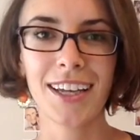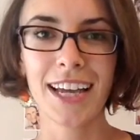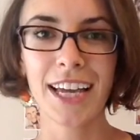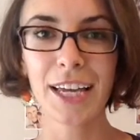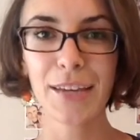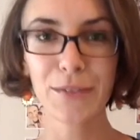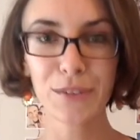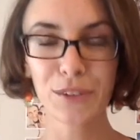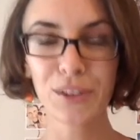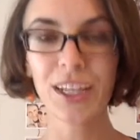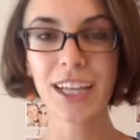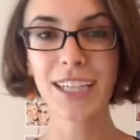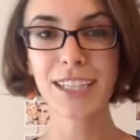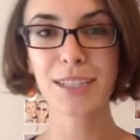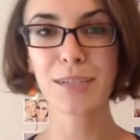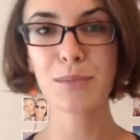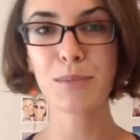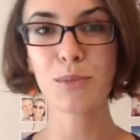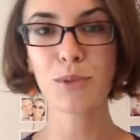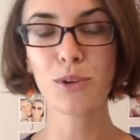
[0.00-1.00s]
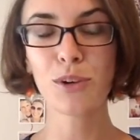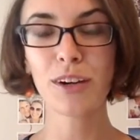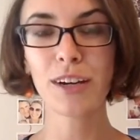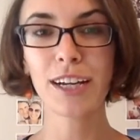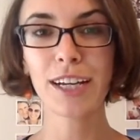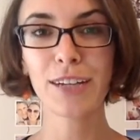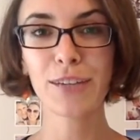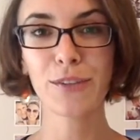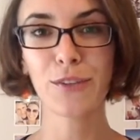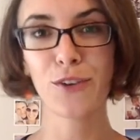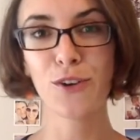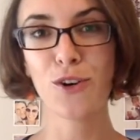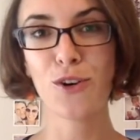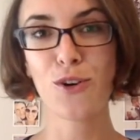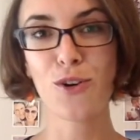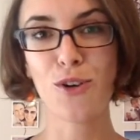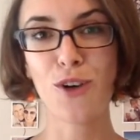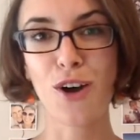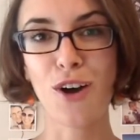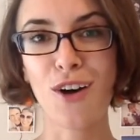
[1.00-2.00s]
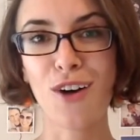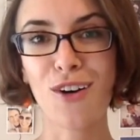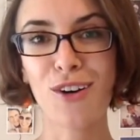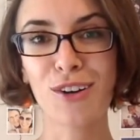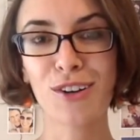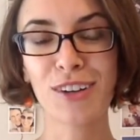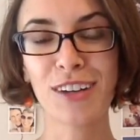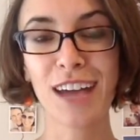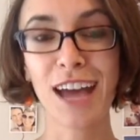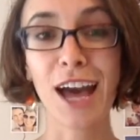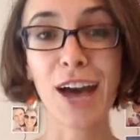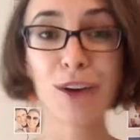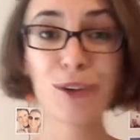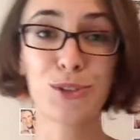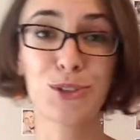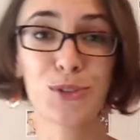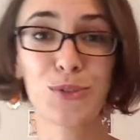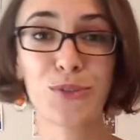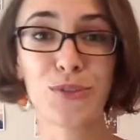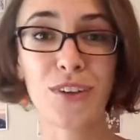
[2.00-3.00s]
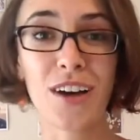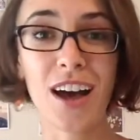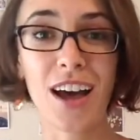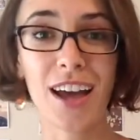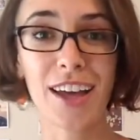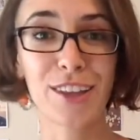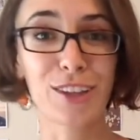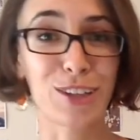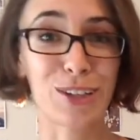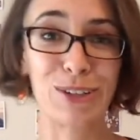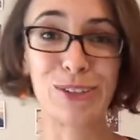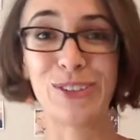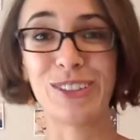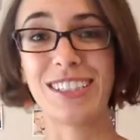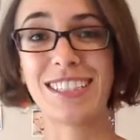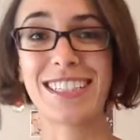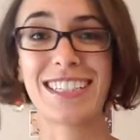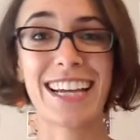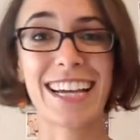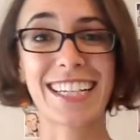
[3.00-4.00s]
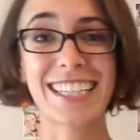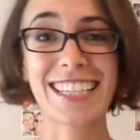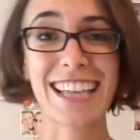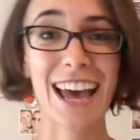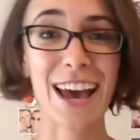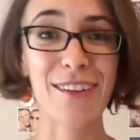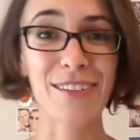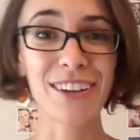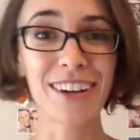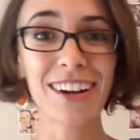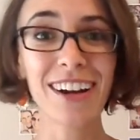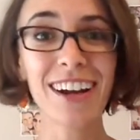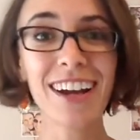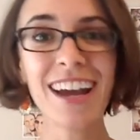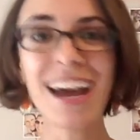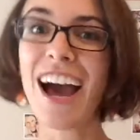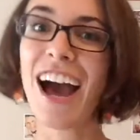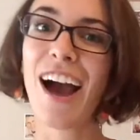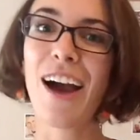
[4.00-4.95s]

If you'd like some more info on how to find the coolest decks ever,